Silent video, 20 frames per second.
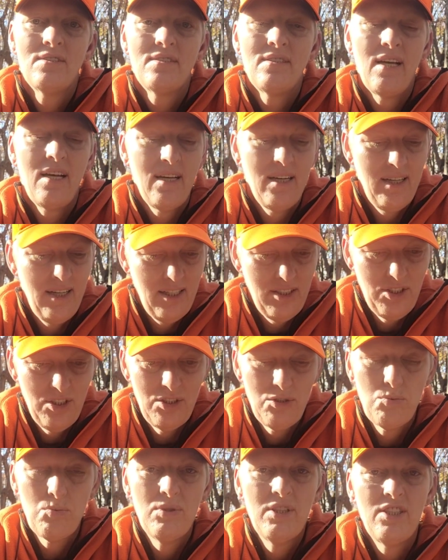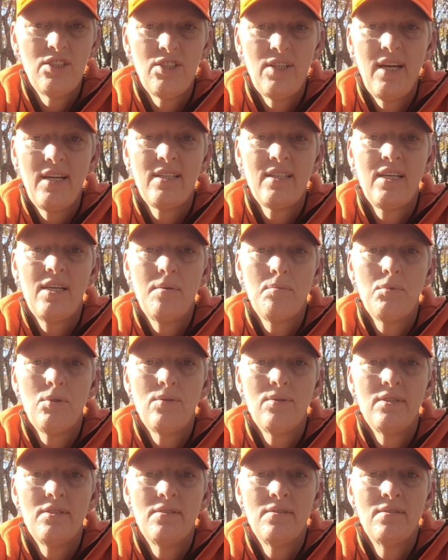I just wish I'd have kept
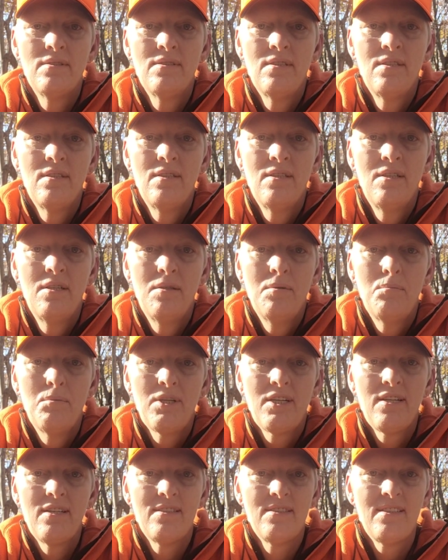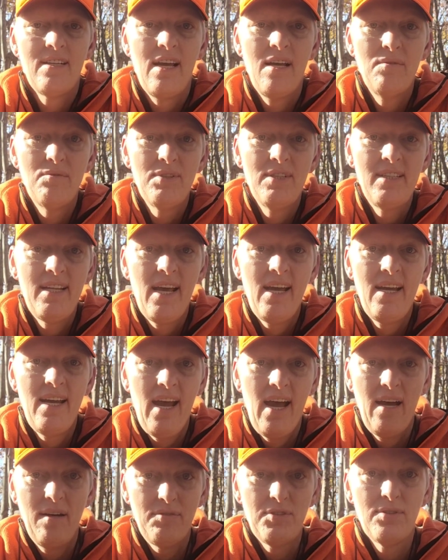going, because every day
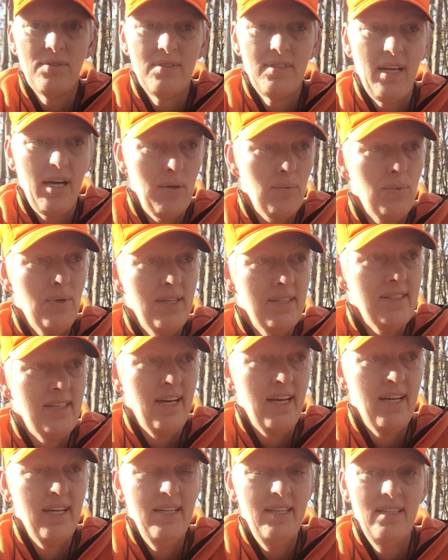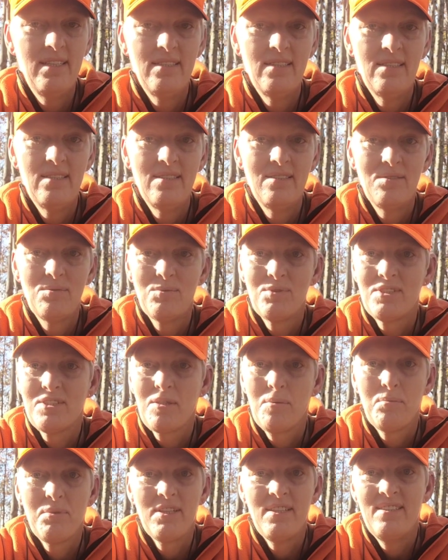after that one day was
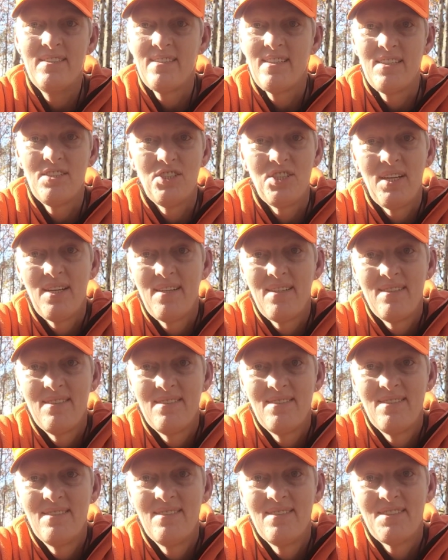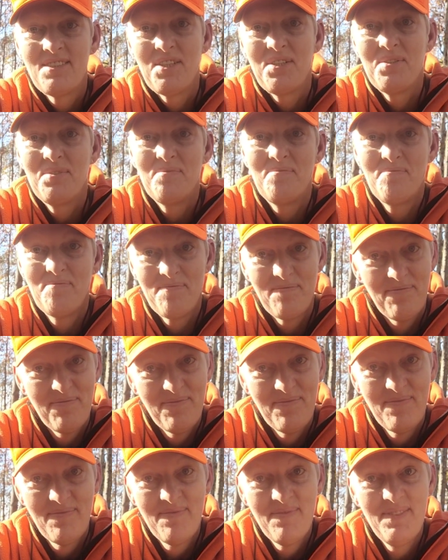complete sunshine. So,
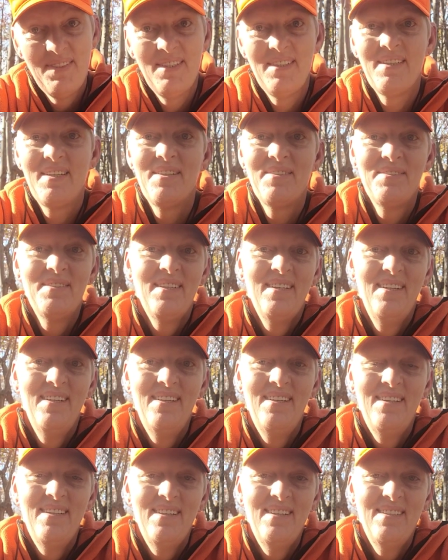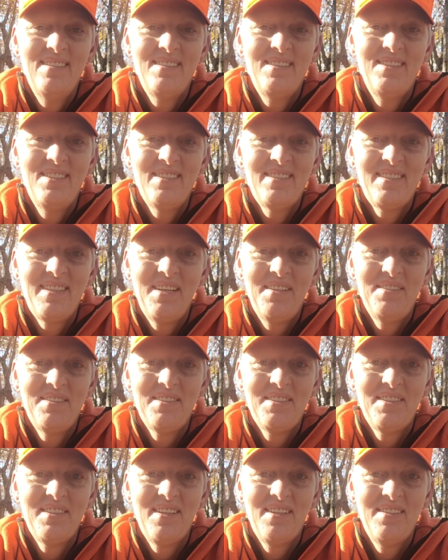you know, it just goes
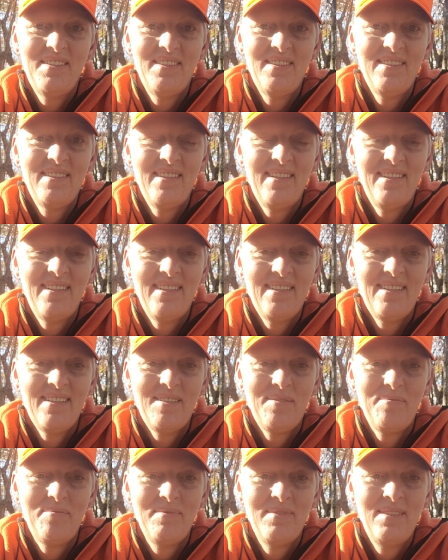to show you that